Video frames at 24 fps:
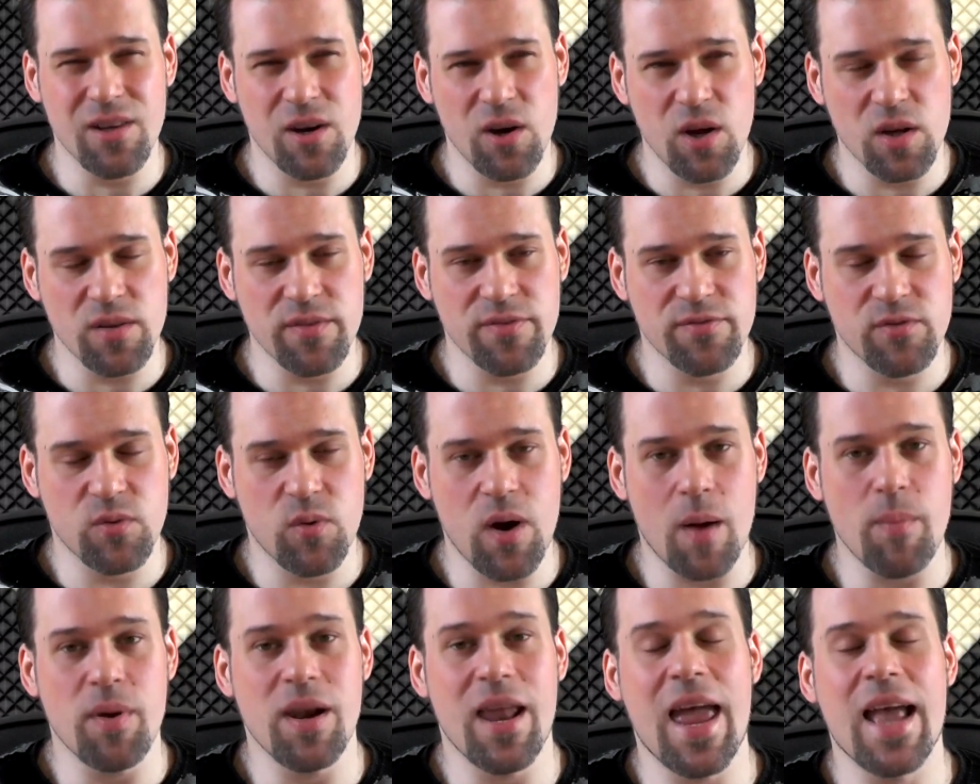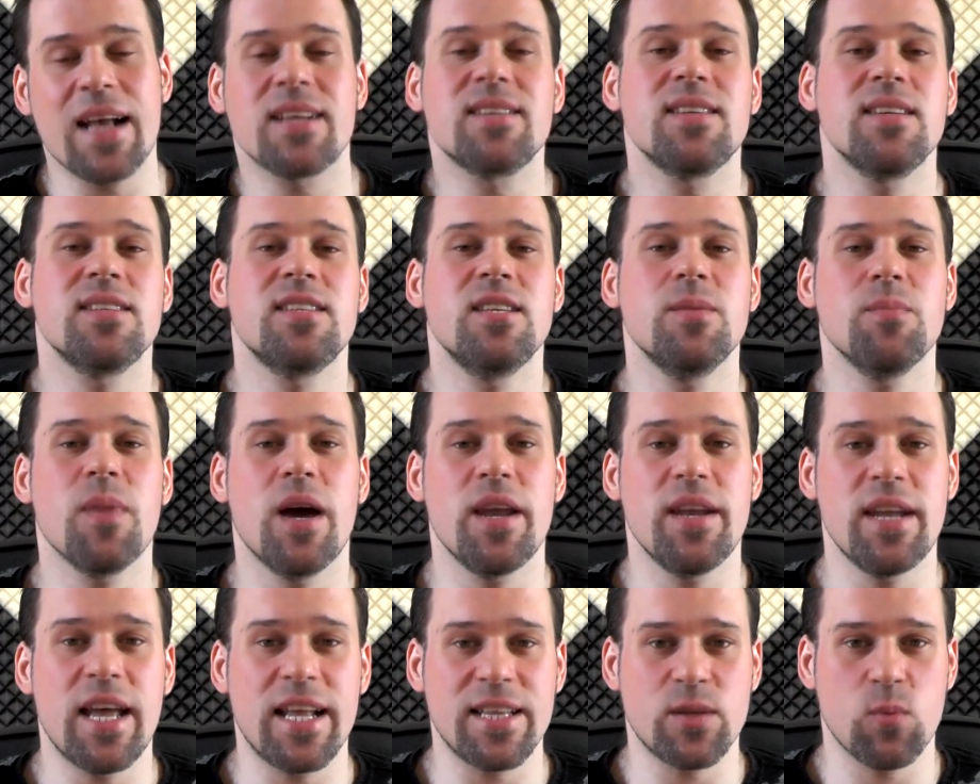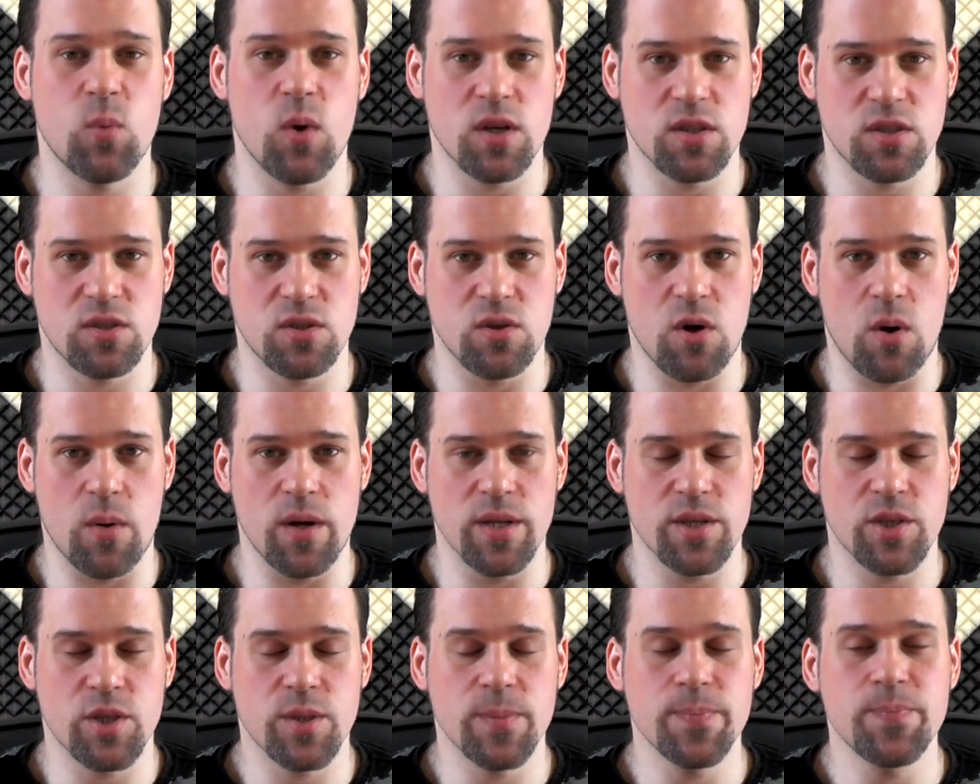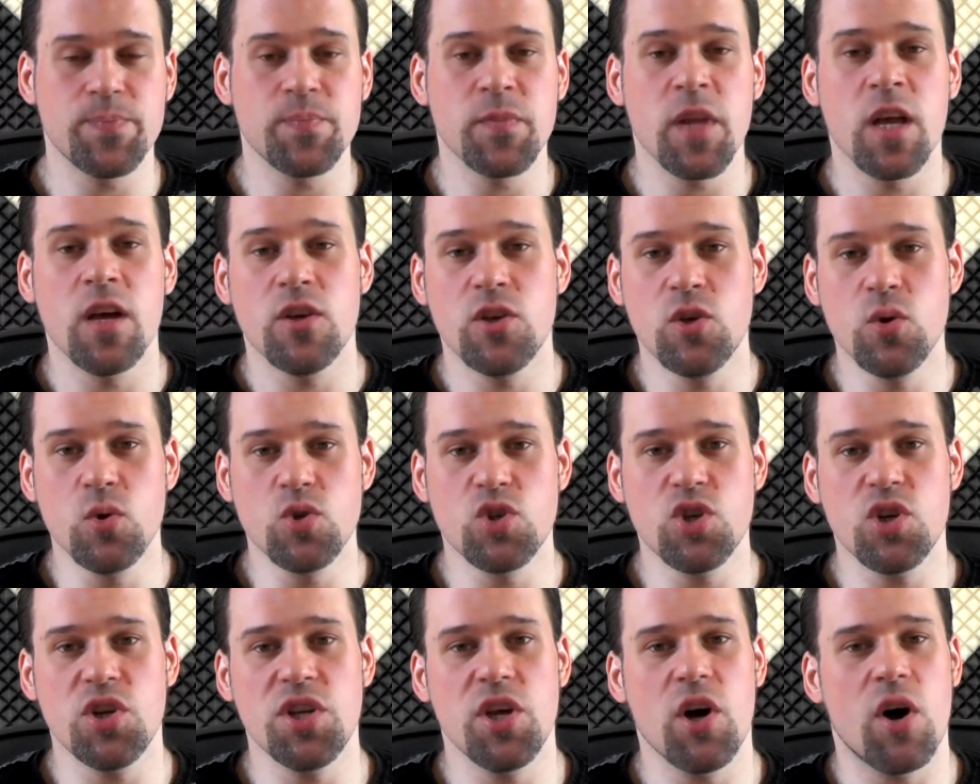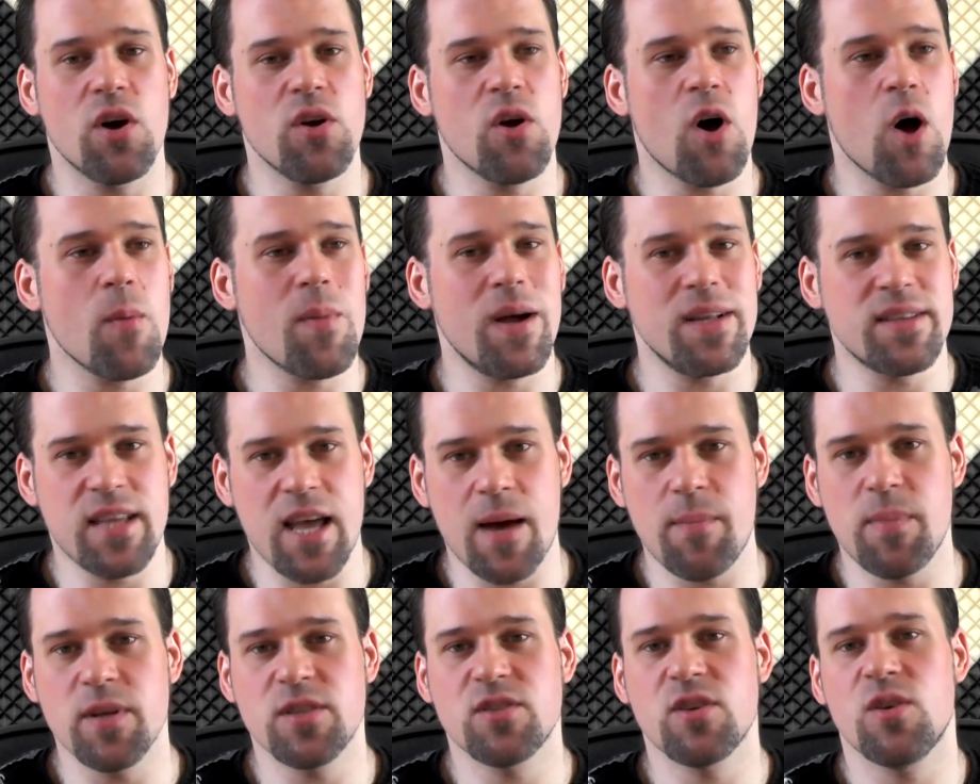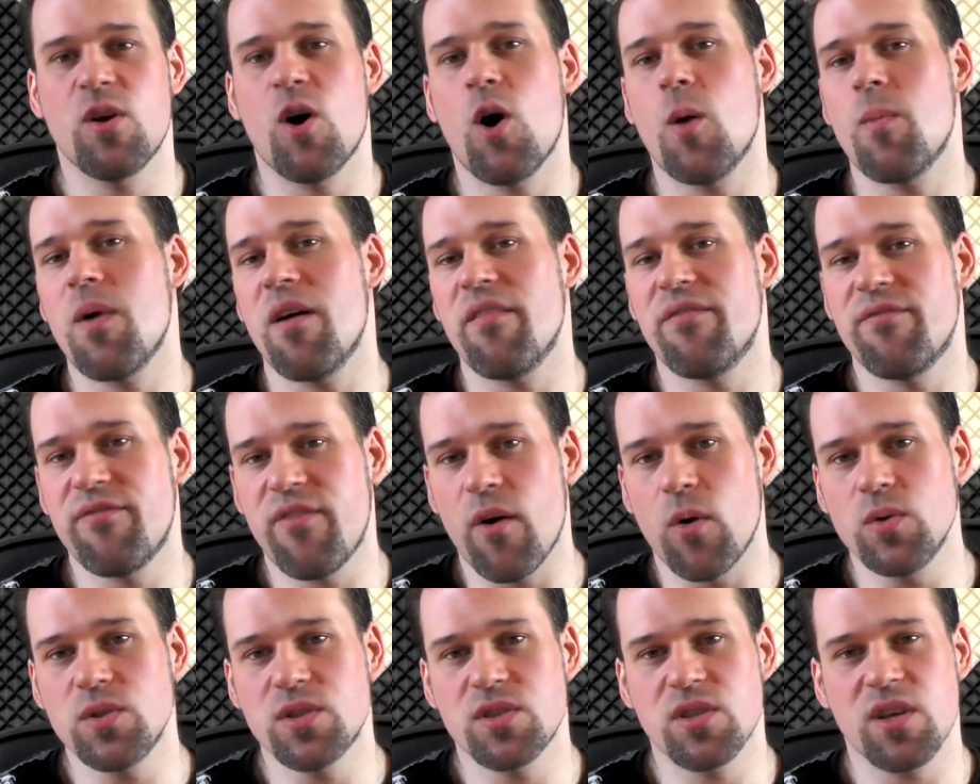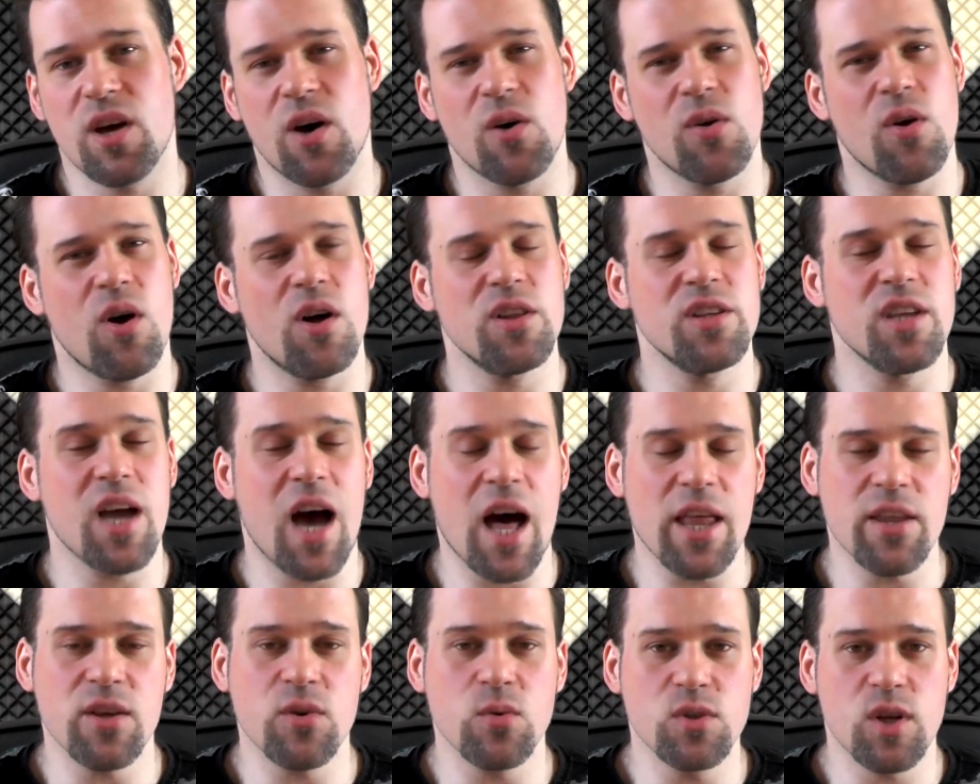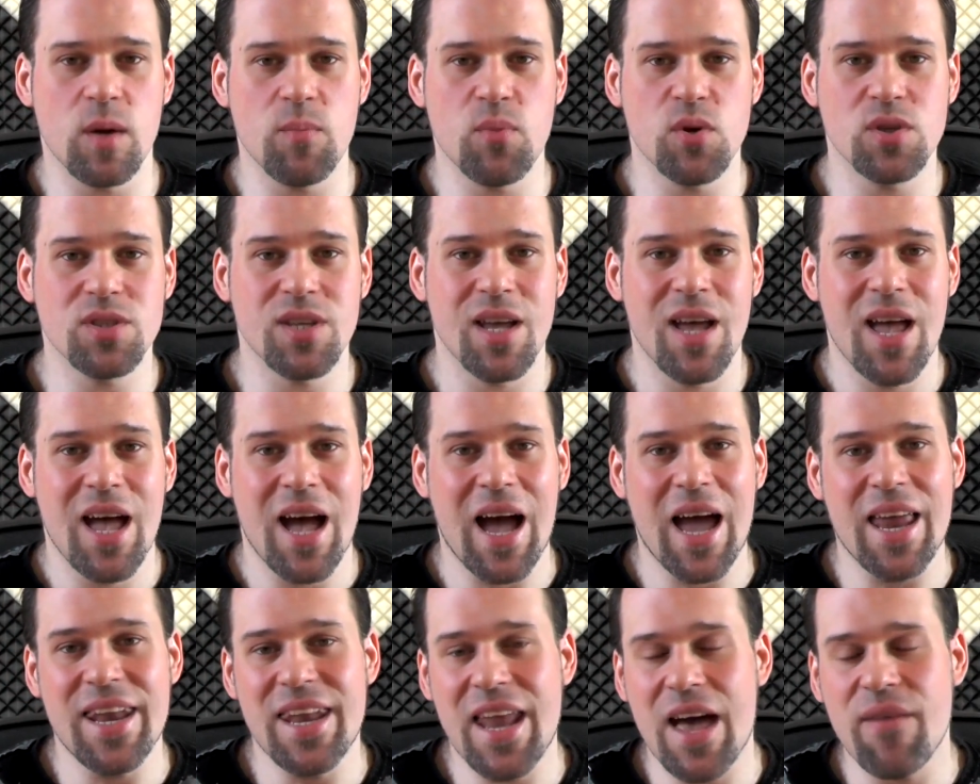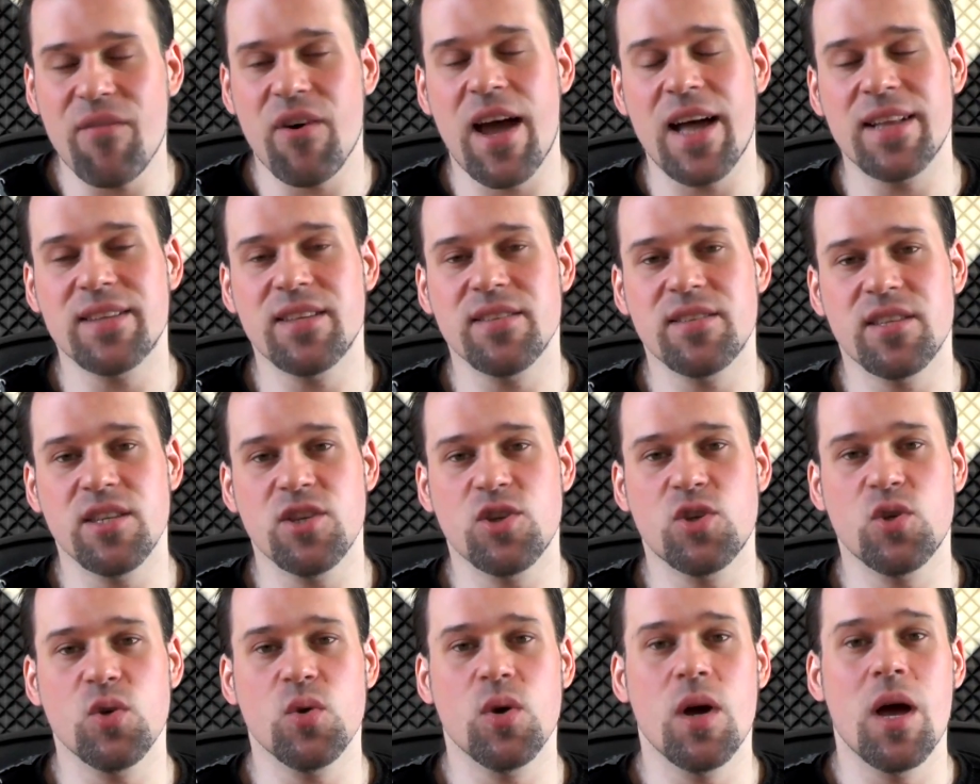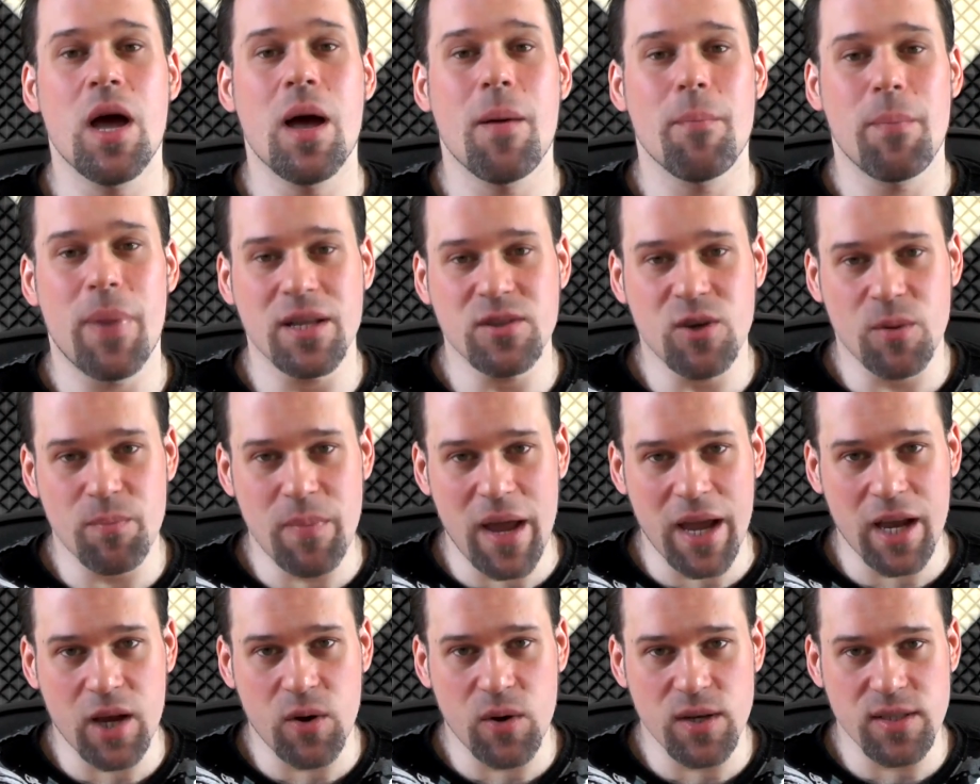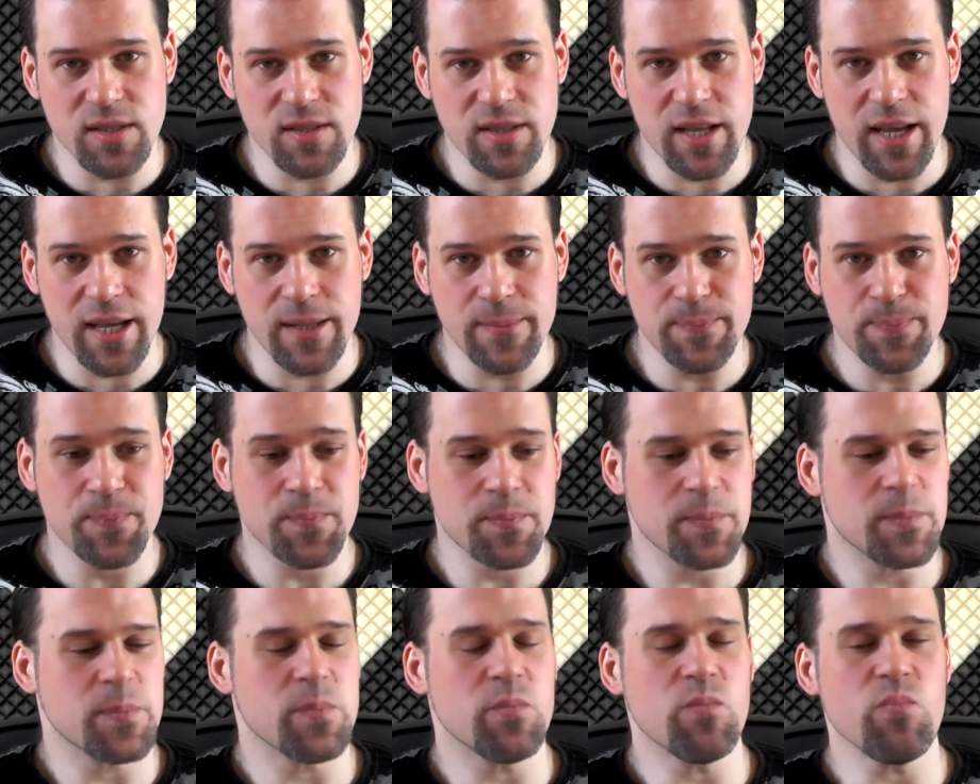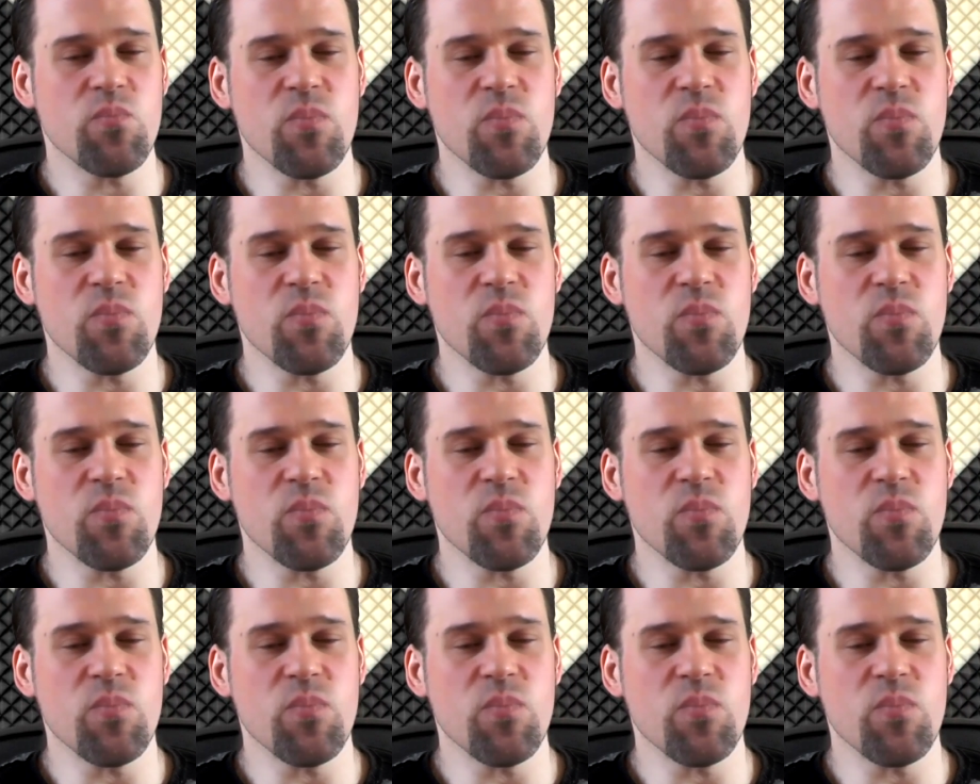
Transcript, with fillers: had a lot of trouble accessing my network storage. Usually on all my tablets, on all my phones, on all the other Ultrabooks, I never had this issue. But on Mac OS 10,